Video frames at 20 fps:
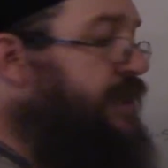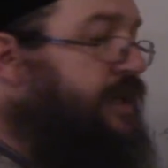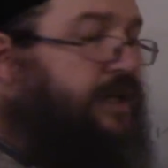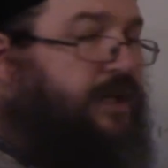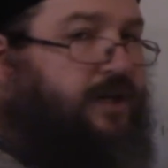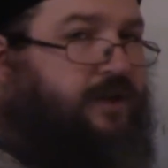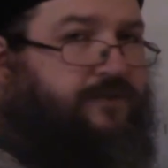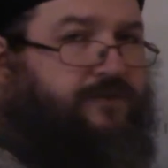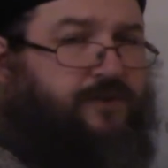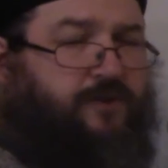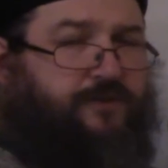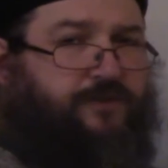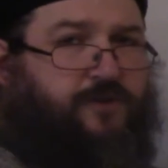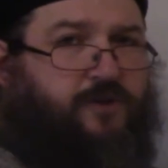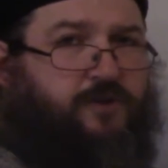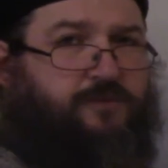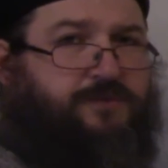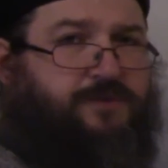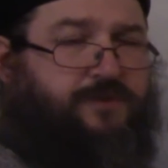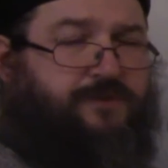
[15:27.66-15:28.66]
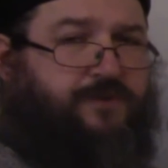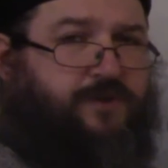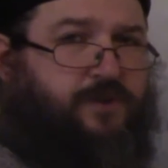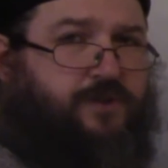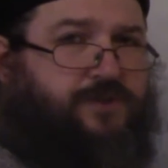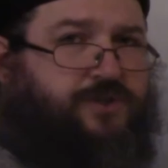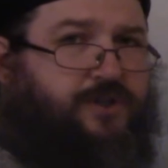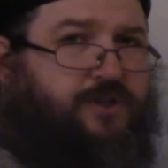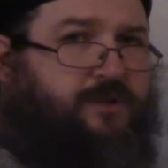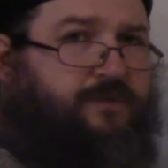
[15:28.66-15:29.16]
if your verb's a
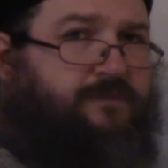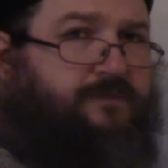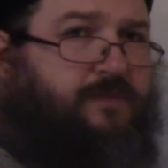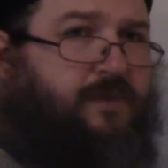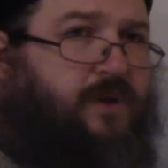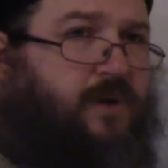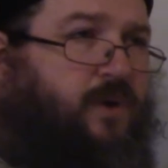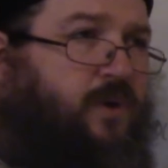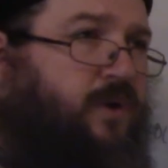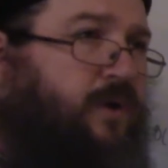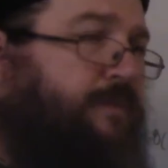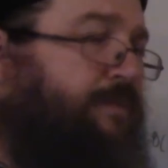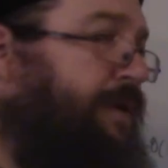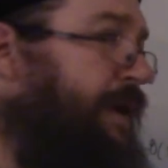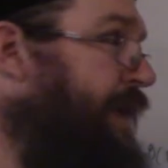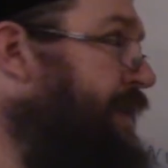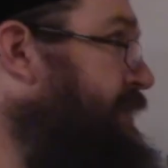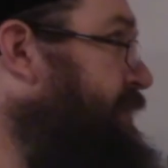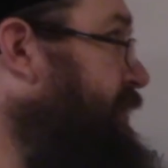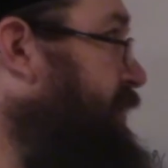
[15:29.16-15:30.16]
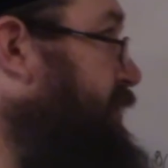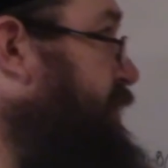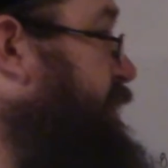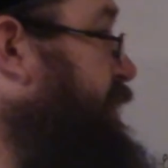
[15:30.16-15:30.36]
future or a past tense